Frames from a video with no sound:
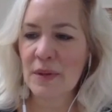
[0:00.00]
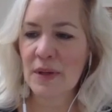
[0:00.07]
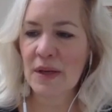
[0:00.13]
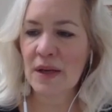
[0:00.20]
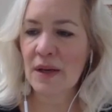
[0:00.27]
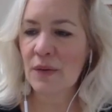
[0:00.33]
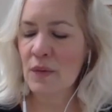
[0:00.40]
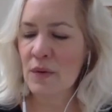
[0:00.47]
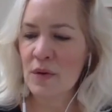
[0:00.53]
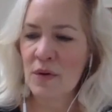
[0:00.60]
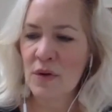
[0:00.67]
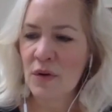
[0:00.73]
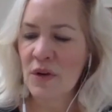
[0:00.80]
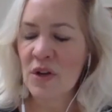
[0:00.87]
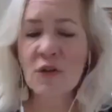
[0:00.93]
be like,
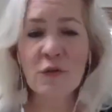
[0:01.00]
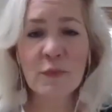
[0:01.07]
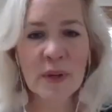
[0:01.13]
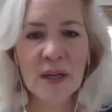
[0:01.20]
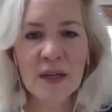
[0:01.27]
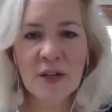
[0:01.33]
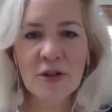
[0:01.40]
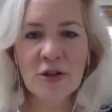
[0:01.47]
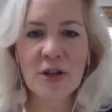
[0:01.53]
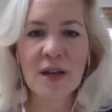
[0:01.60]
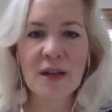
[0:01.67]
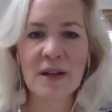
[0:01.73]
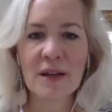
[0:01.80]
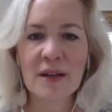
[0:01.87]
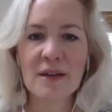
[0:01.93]
"You've been
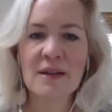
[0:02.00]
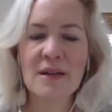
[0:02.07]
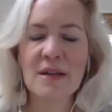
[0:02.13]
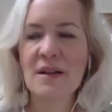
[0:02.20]
initiated."